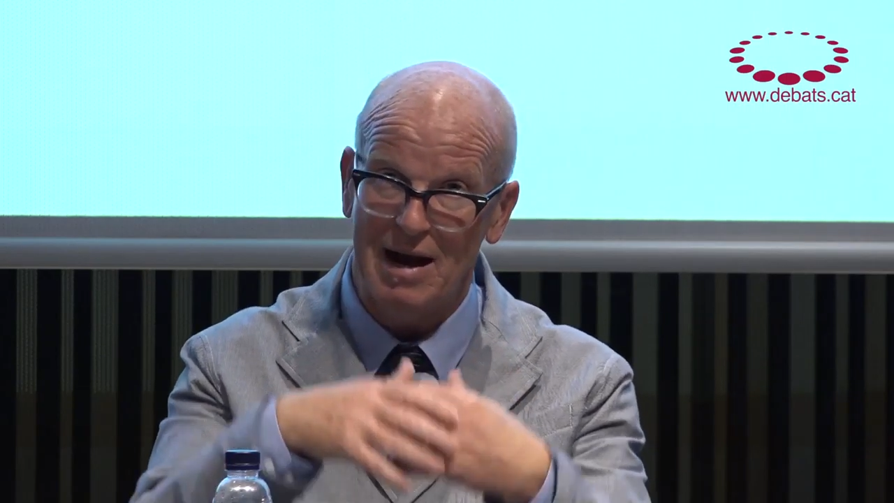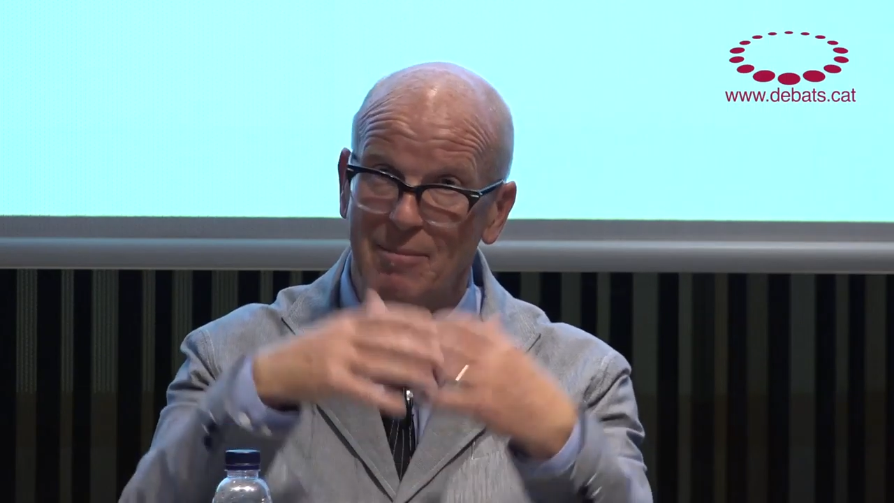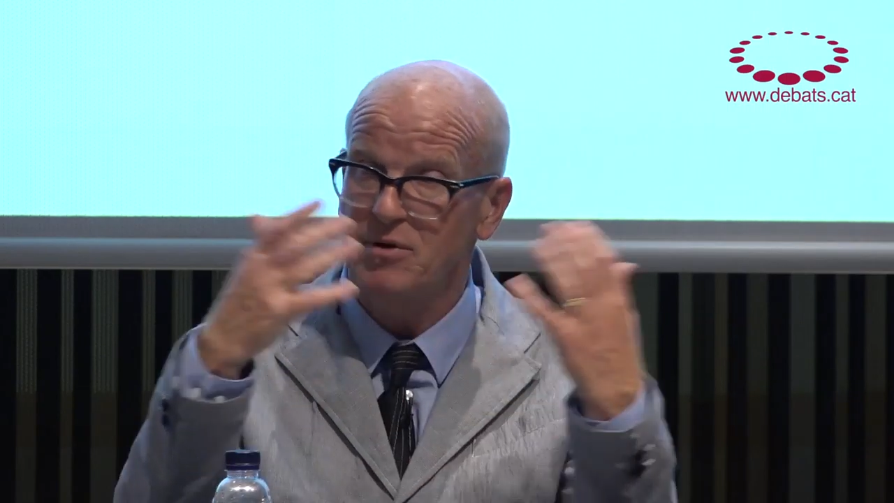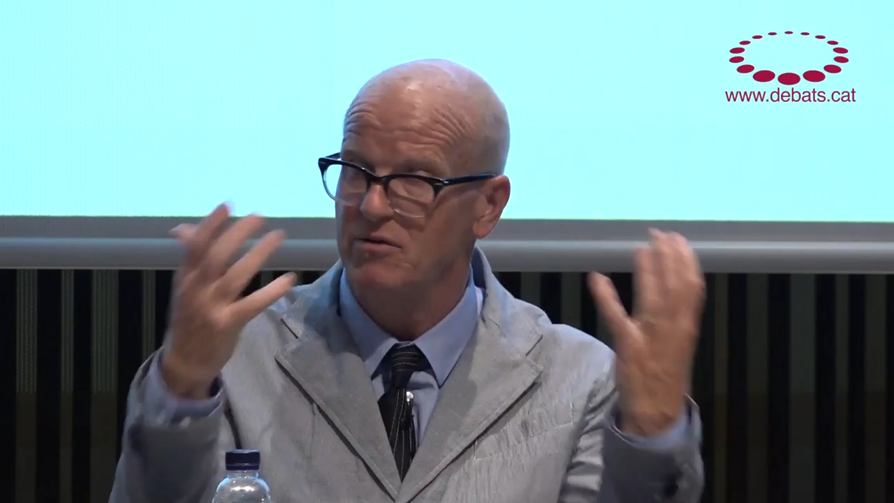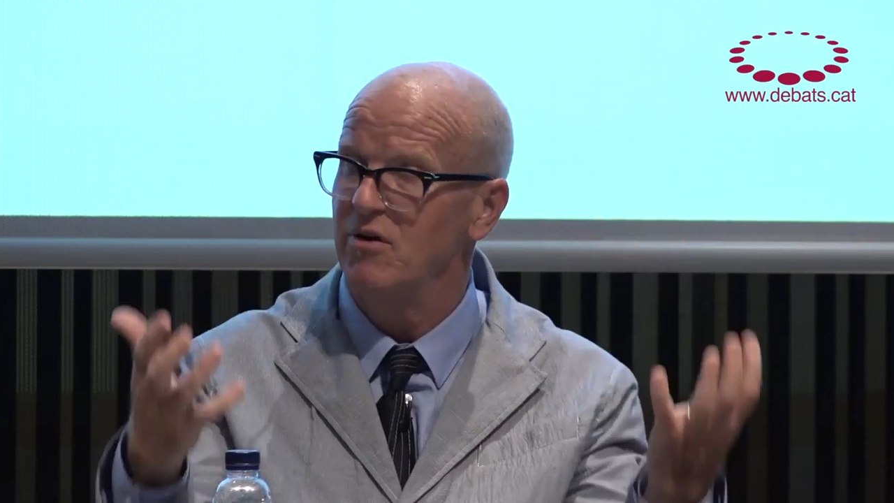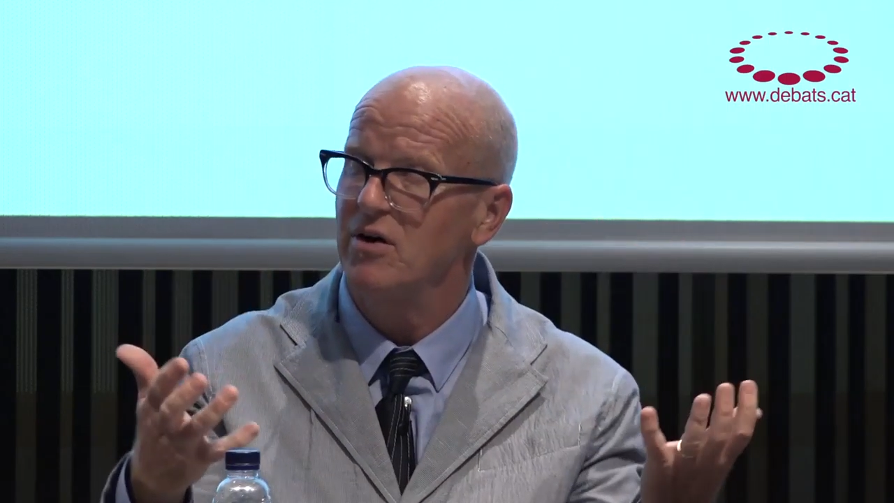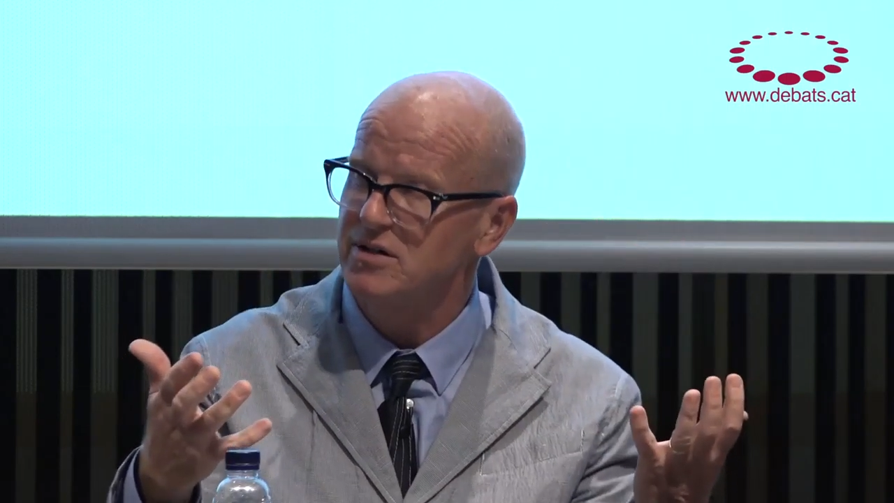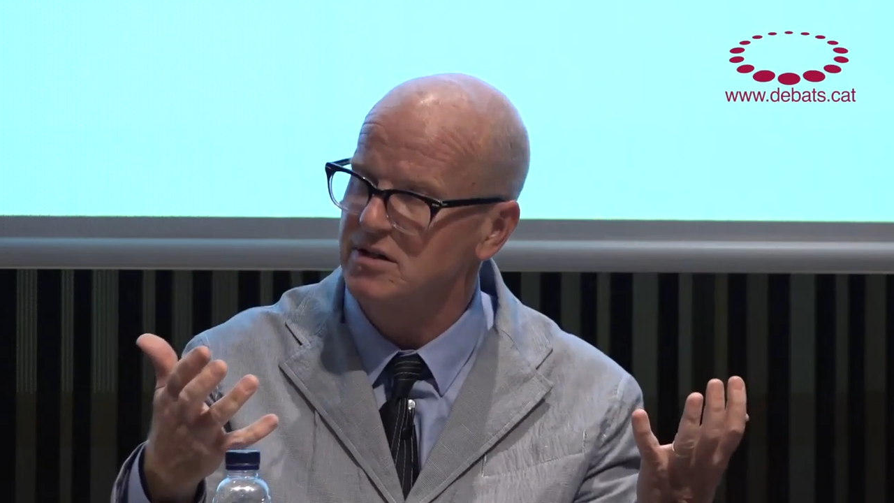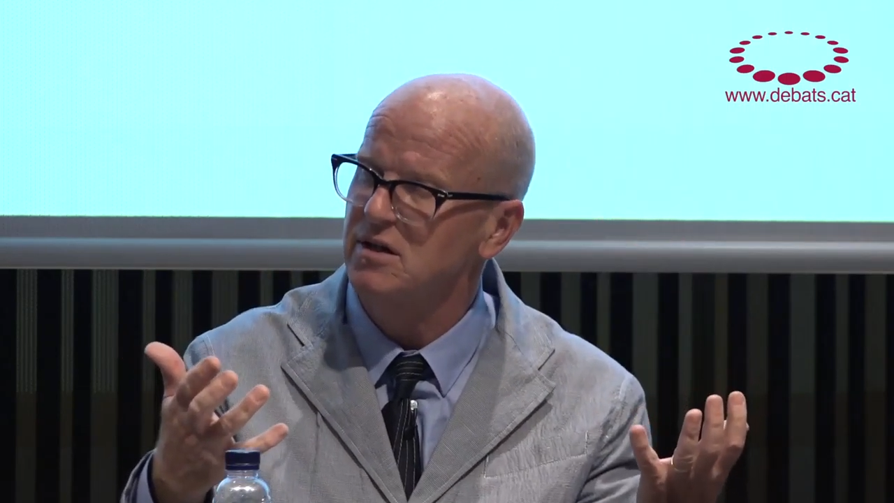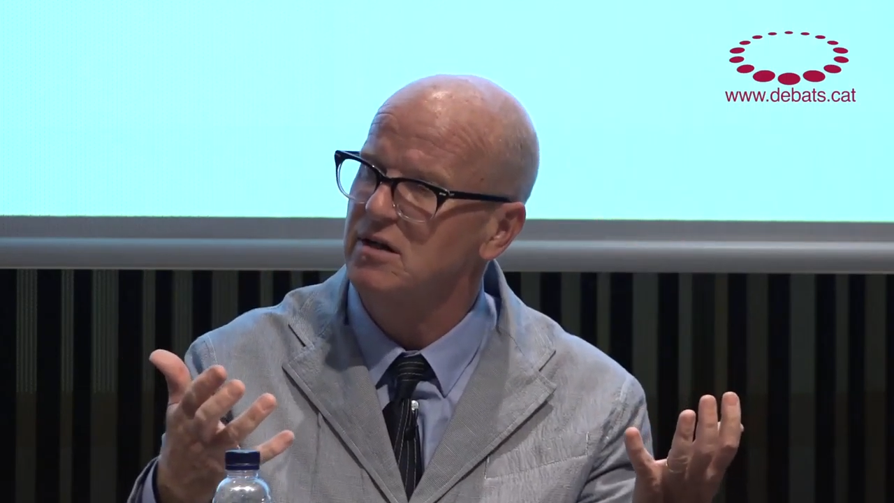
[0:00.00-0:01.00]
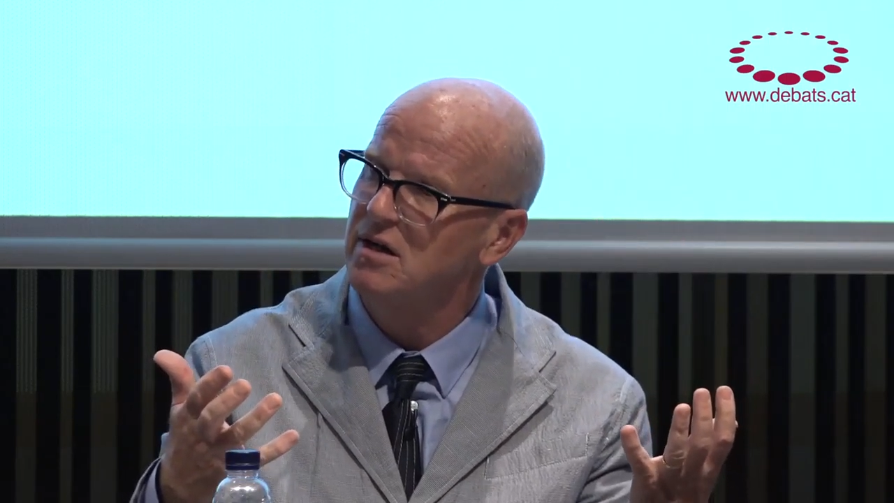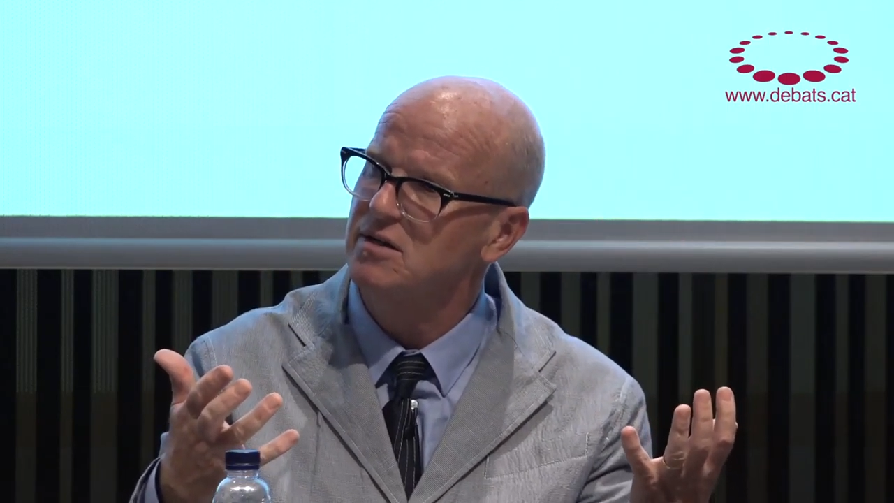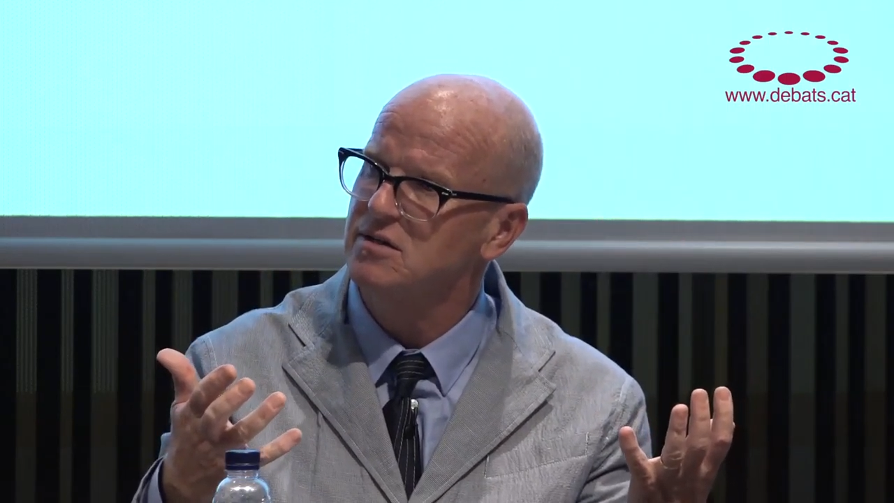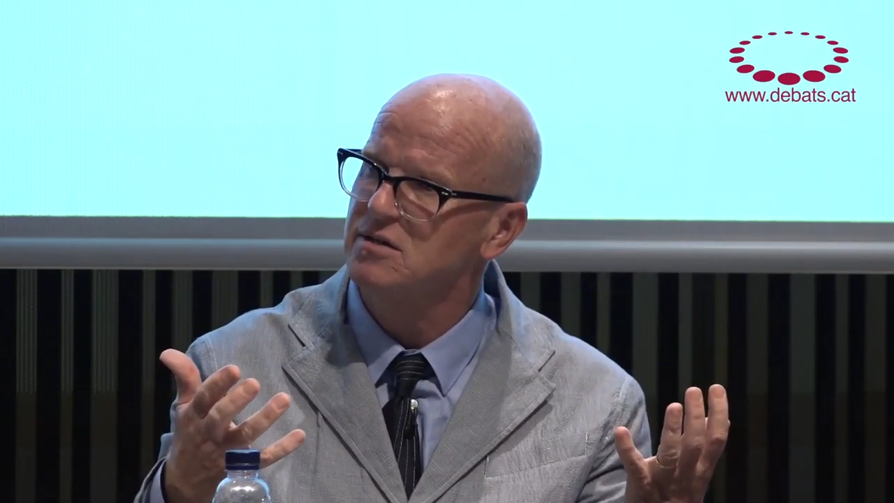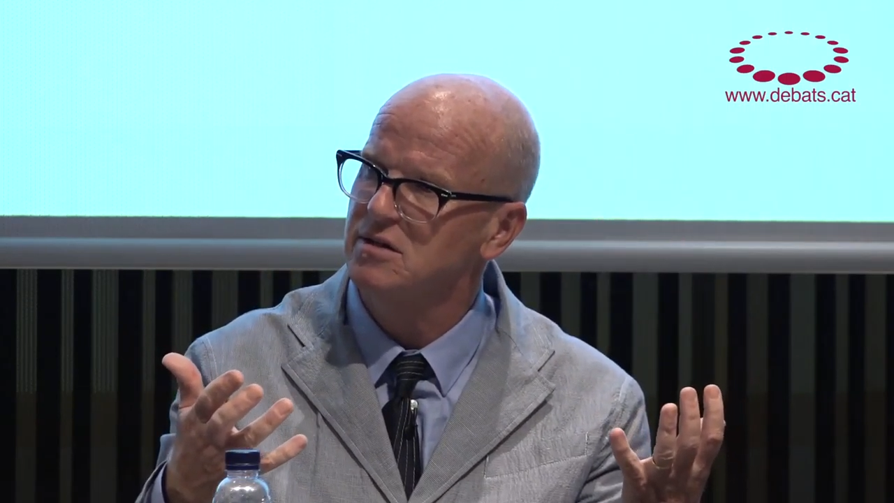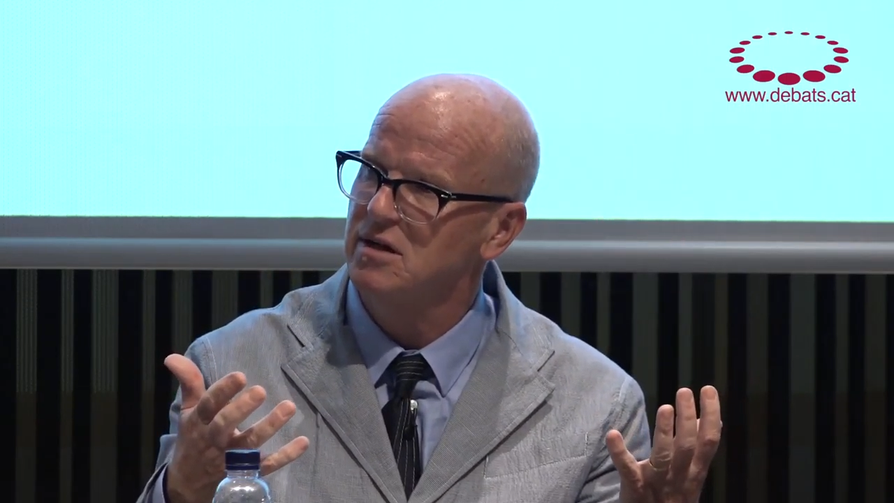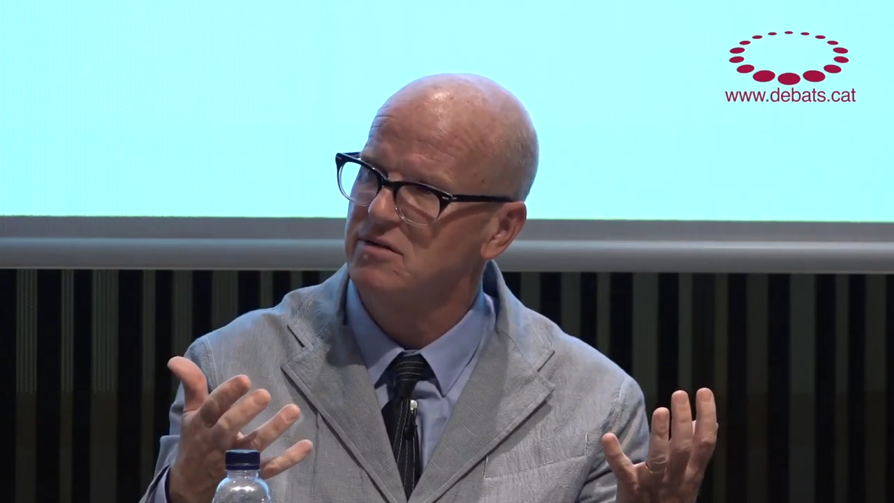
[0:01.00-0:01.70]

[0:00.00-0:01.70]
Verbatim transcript: amplifies it, is,